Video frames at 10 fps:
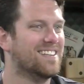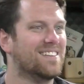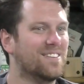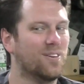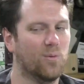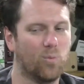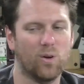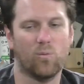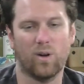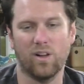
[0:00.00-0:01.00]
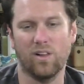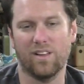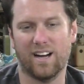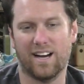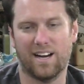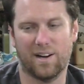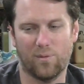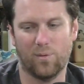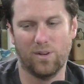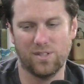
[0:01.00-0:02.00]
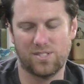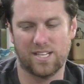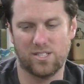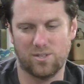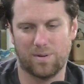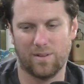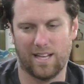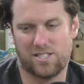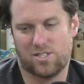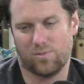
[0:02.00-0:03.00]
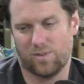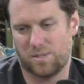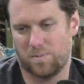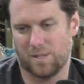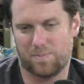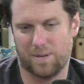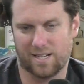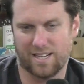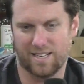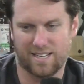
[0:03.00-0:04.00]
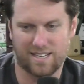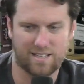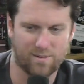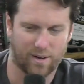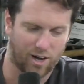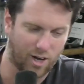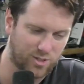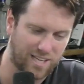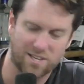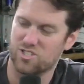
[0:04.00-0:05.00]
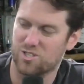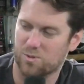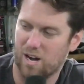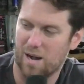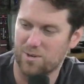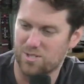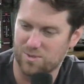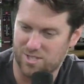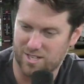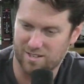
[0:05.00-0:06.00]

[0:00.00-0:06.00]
Dude, we'll send you. Let's pick a 100,000 subscribers, and we'll send you to